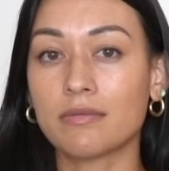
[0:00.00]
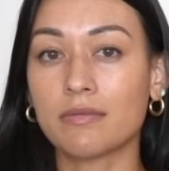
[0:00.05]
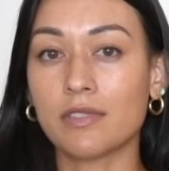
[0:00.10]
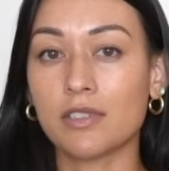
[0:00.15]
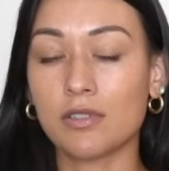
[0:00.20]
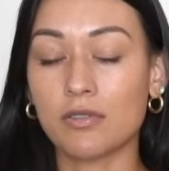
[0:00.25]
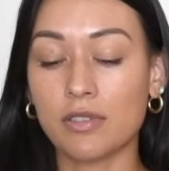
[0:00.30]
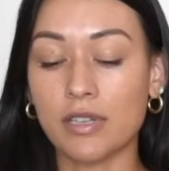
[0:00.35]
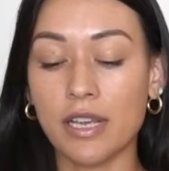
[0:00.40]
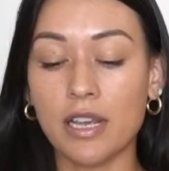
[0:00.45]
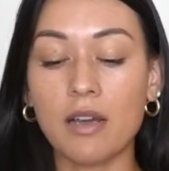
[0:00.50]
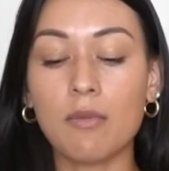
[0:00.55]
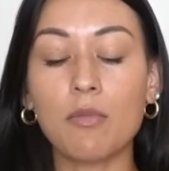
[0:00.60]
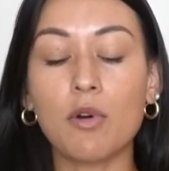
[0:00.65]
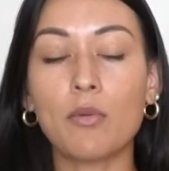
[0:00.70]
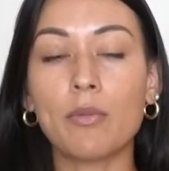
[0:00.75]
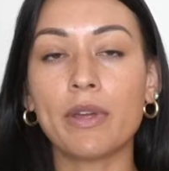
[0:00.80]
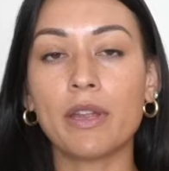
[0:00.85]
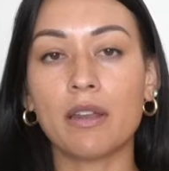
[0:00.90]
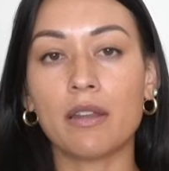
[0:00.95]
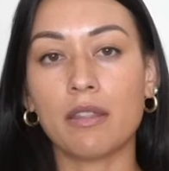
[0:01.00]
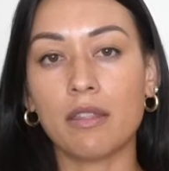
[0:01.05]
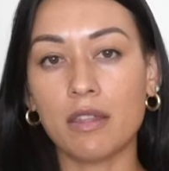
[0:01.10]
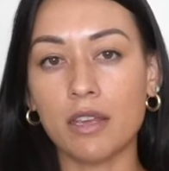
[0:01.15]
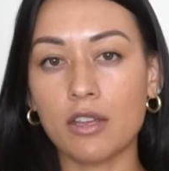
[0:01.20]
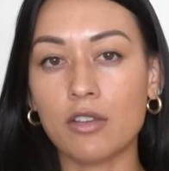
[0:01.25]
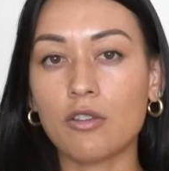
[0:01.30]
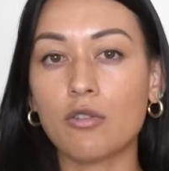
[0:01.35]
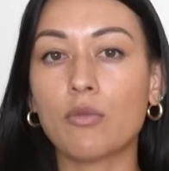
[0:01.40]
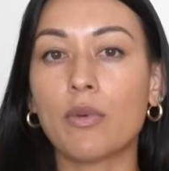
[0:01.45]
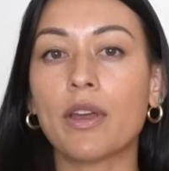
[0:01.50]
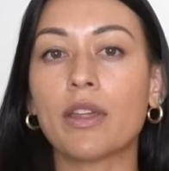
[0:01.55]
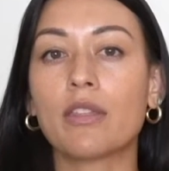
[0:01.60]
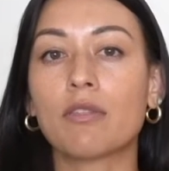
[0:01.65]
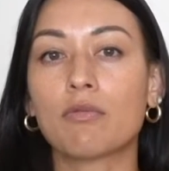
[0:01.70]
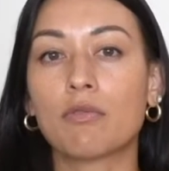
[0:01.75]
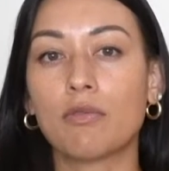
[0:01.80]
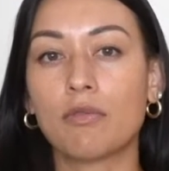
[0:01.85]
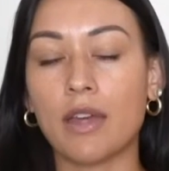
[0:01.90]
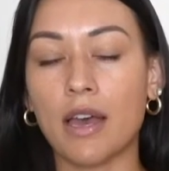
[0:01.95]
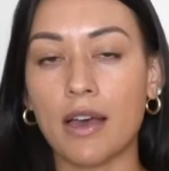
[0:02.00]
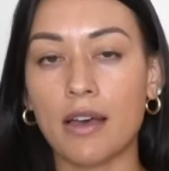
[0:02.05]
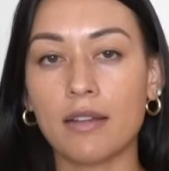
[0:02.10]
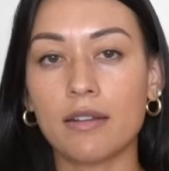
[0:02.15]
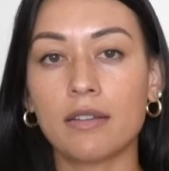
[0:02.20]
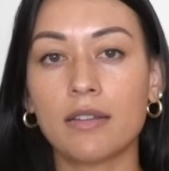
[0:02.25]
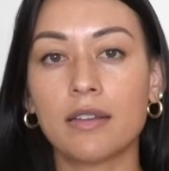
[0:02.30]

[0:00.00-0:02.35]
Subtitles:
So take a moment and think your way through that.